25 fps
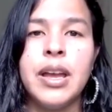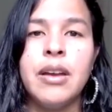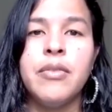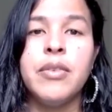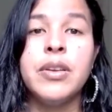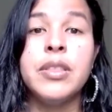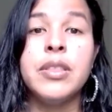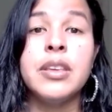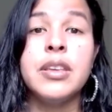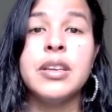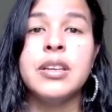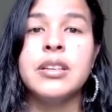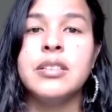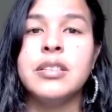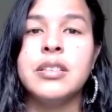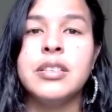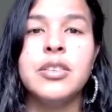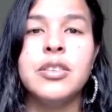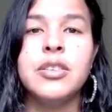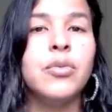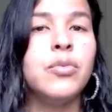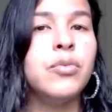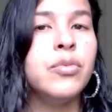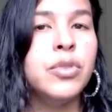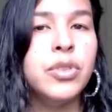Everything is
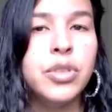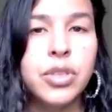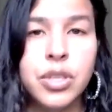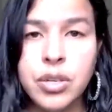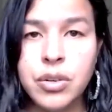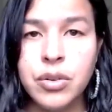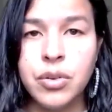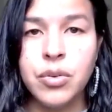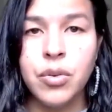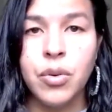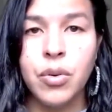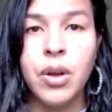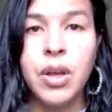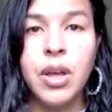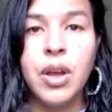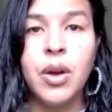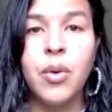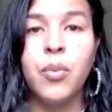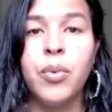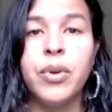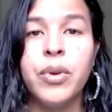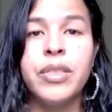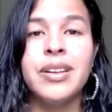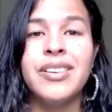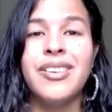still new
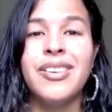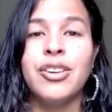within